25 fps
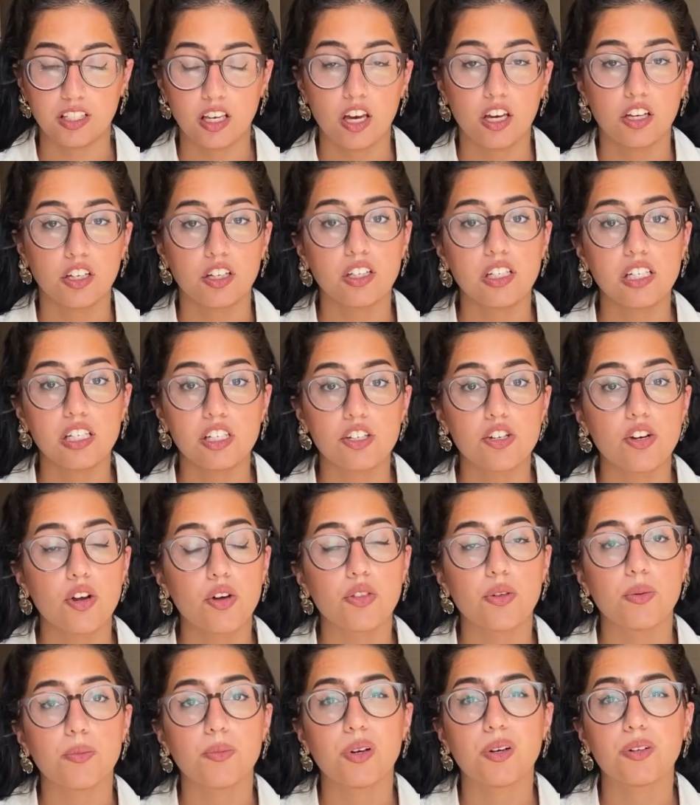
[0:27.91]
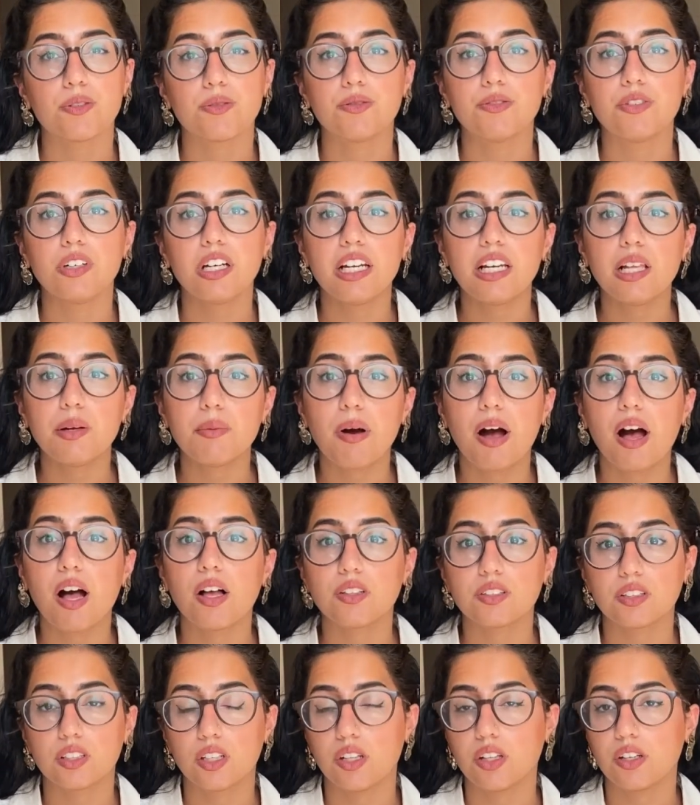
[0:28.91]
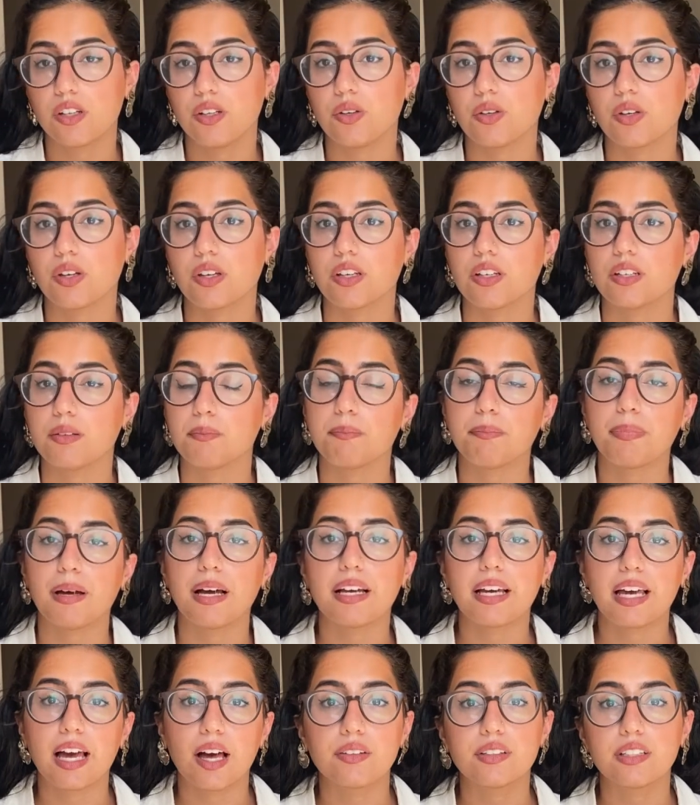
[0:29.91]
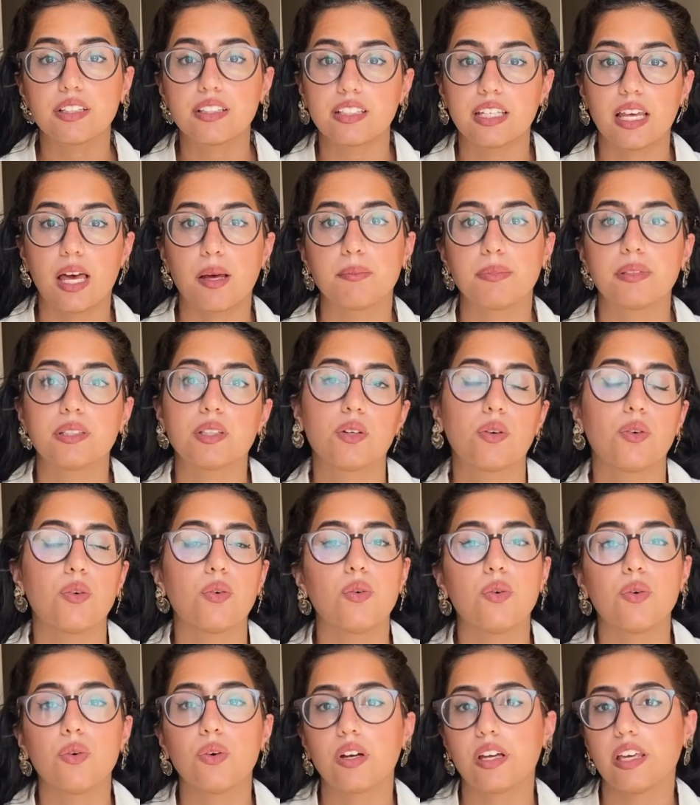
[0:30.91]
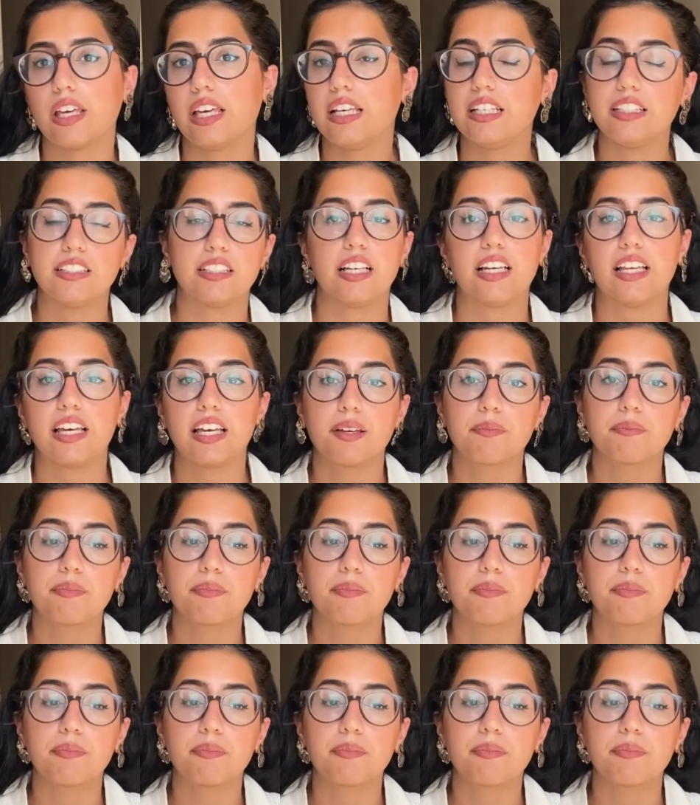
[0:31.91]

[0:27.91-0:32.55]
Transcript: You need to know them really well so that you can bang out the steps easily.